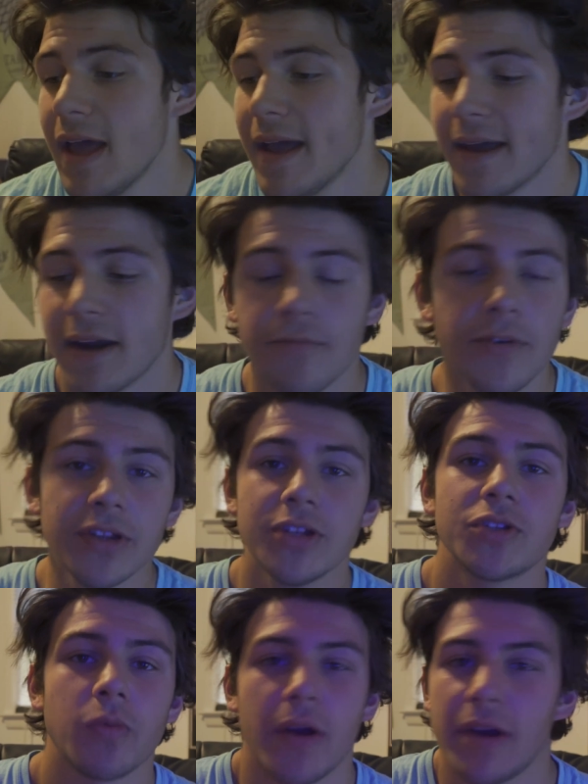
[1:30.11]
and I really
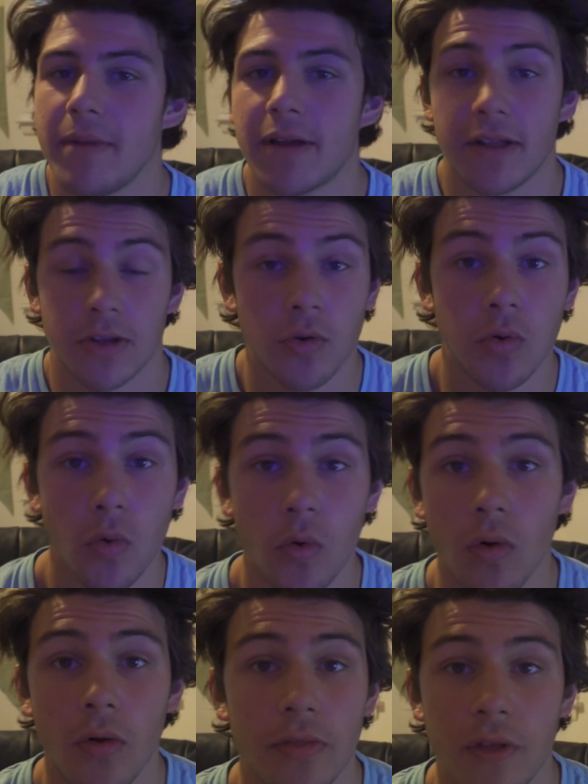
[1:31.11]
just wanted to make
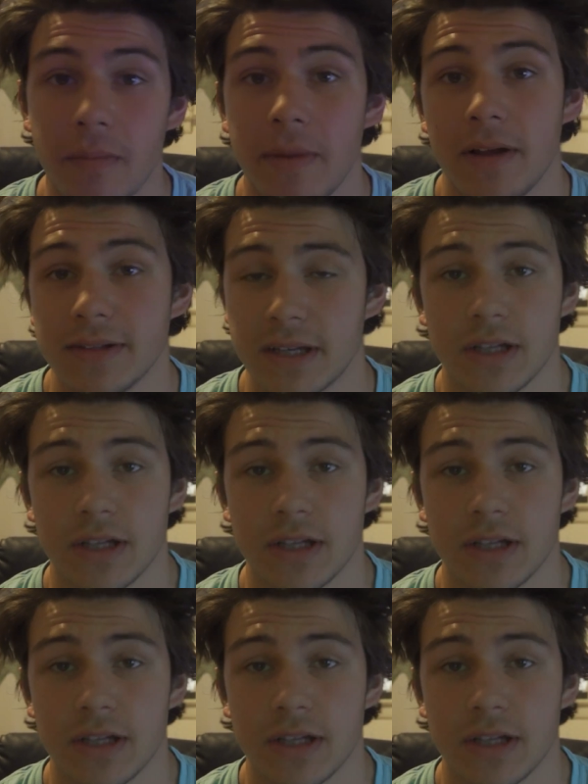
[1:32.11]
cool thumbnails.